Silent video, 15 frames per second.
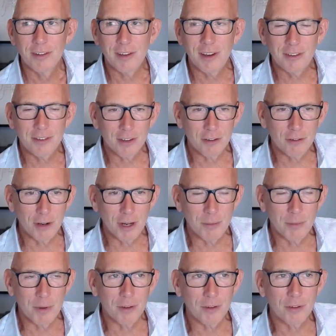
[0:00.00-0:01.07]

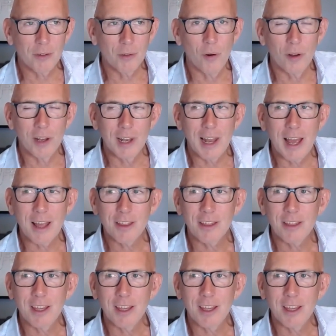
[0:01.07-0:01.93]
disagreements or let